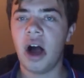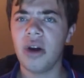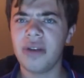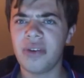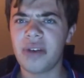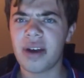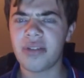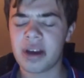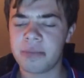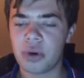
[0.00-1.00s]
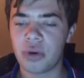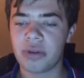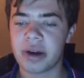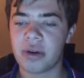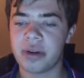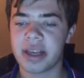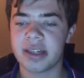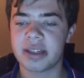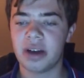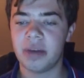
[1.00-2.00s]
Hull have a very, very poor record
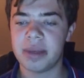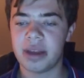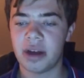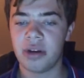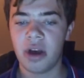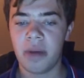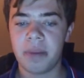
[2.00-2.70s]
against Derby though,